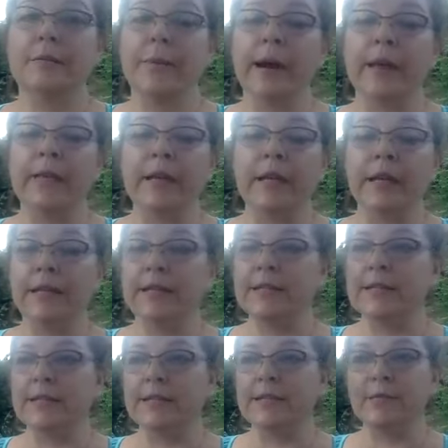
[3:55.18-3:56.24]
empathic
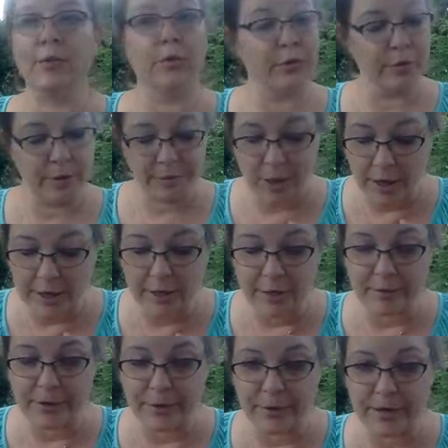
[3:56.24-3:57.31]
tendencies knows what I'm talking
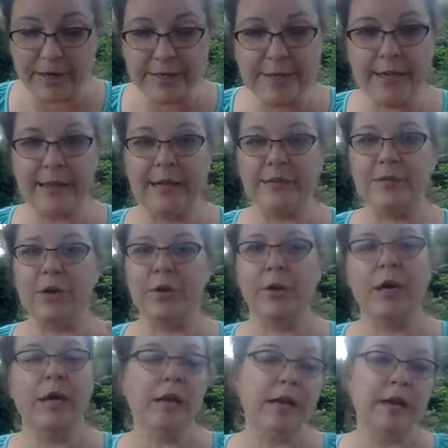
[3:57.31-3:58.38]
about when I say that. So
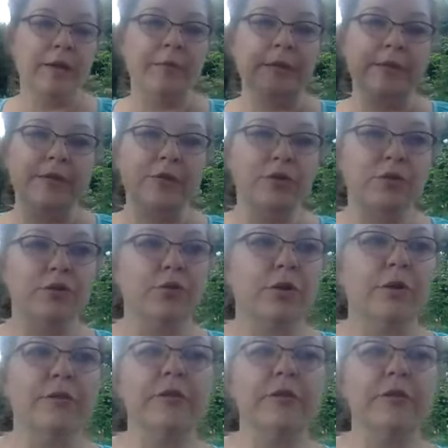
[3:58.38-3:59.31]
it means that you're sort of